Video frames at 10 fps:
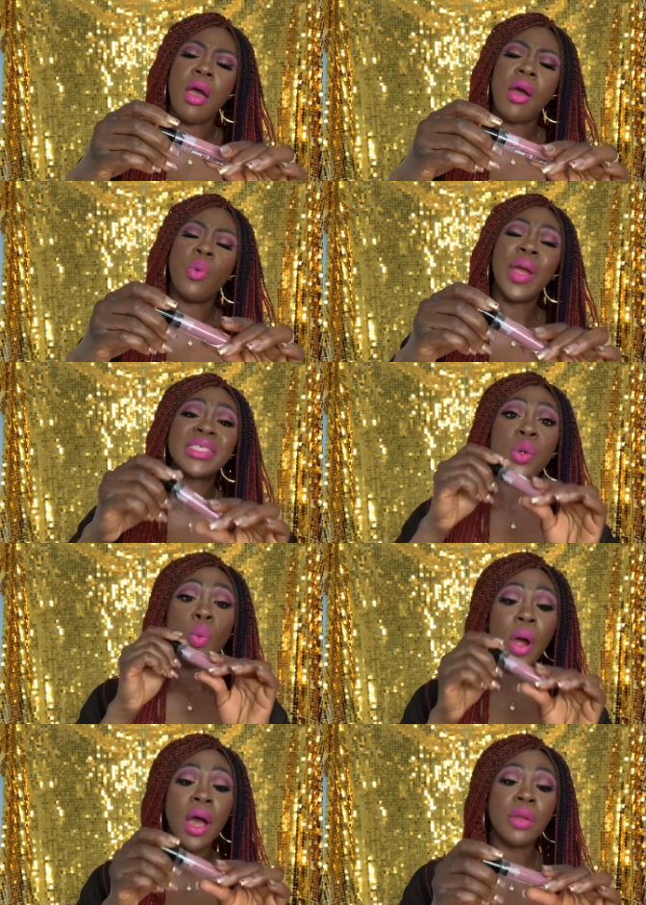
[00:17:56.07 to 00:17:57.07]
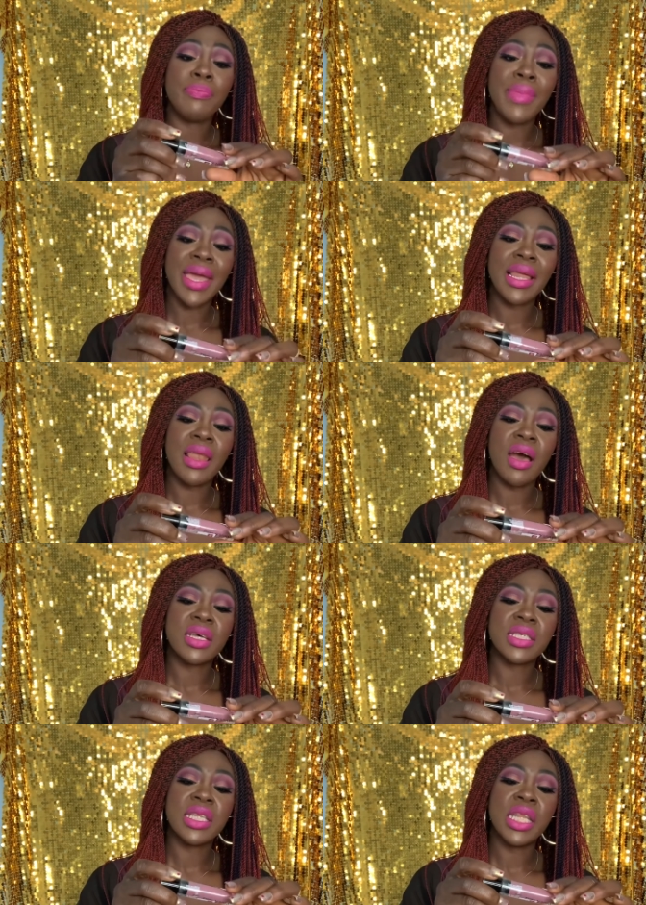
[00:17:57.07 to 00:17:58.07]
Wet n Wild Mega
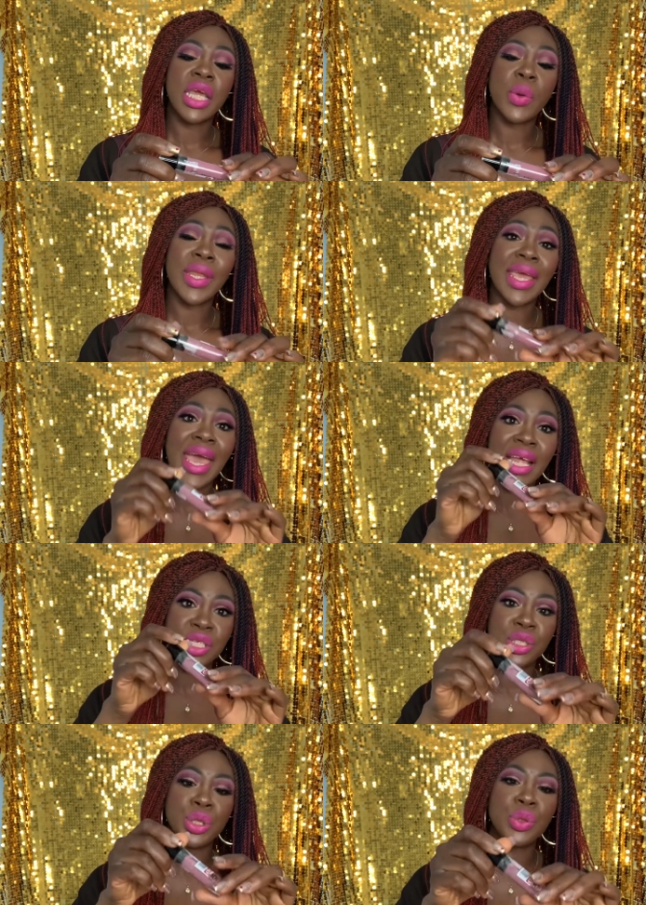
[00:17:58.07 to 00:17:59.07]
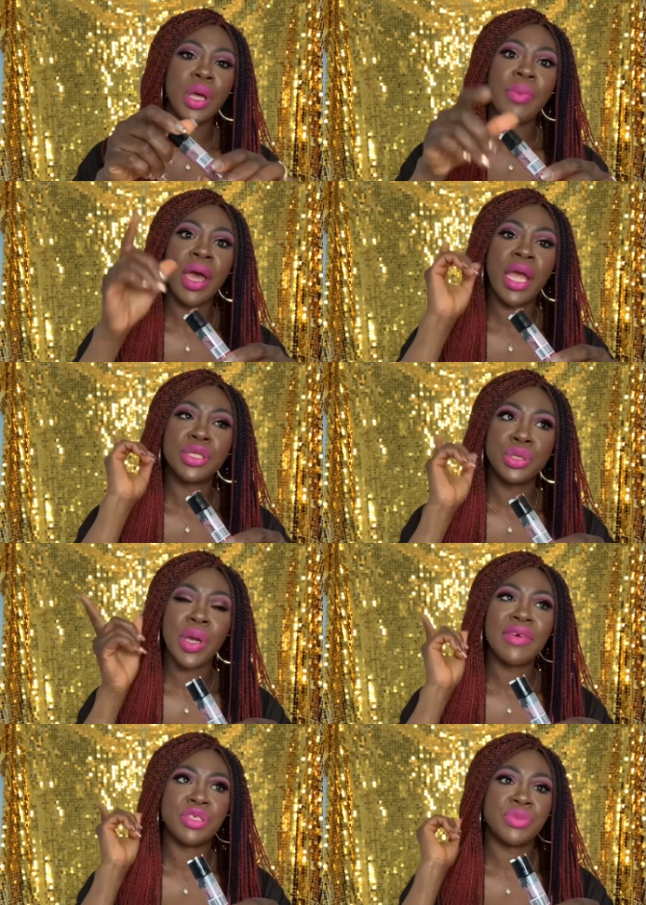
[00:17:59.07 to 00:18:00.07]
Last Liquid Catsuit. I do
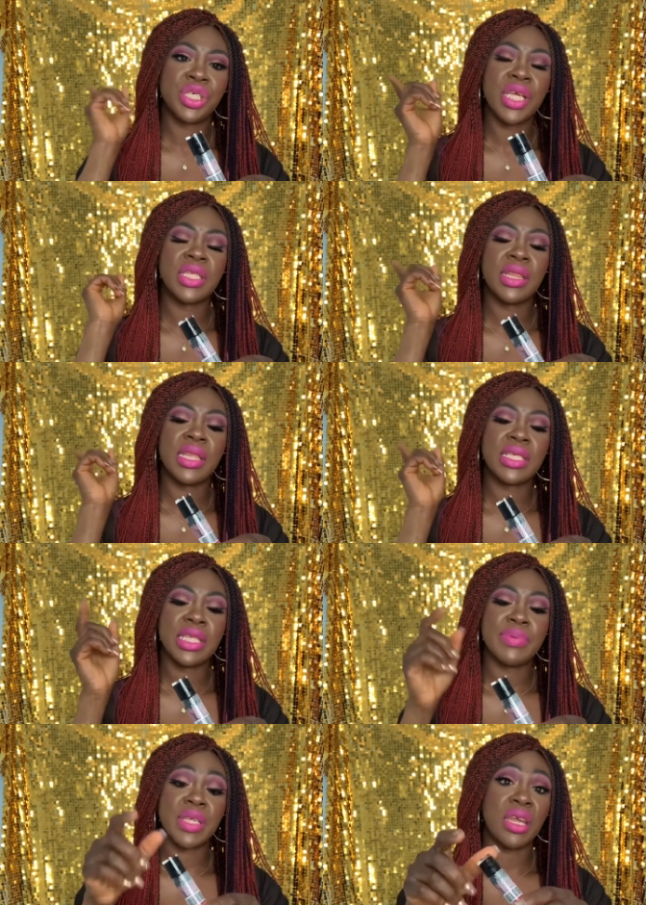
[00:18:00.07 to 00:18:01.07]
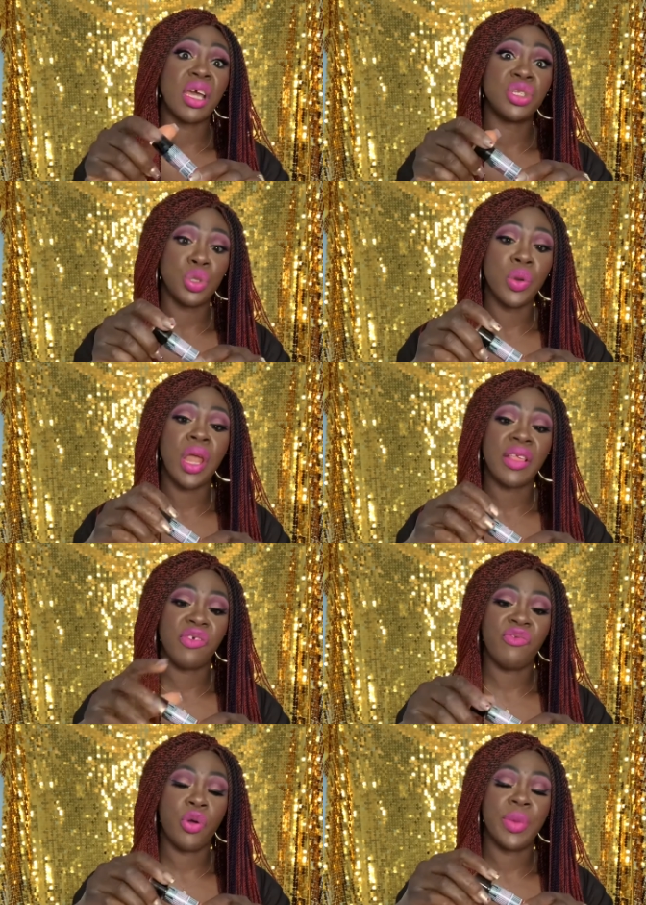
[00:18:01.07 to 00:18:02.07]
have some shades in this lipstick, and I do like the
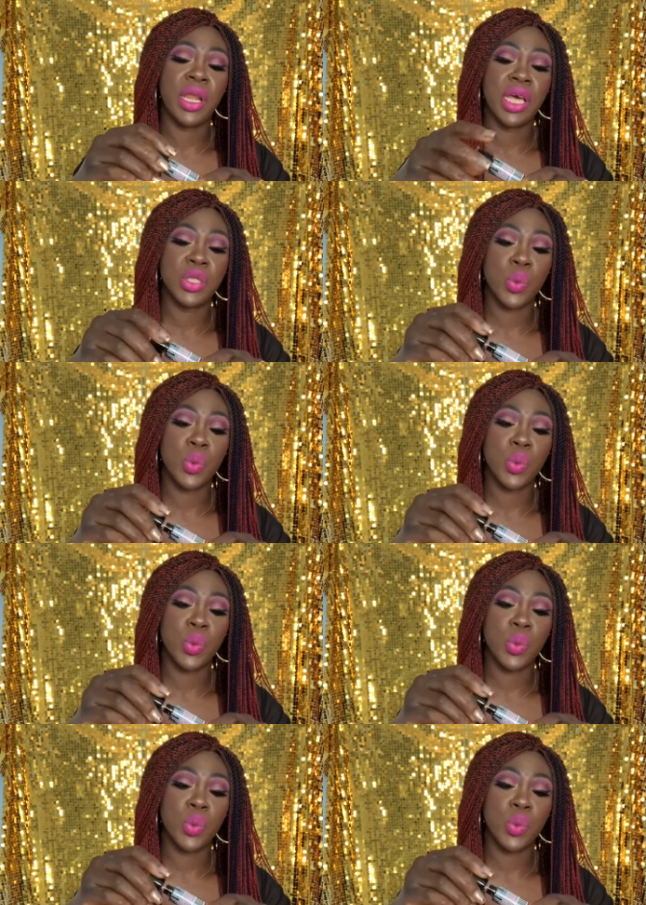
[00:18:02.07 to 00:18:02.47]
formula as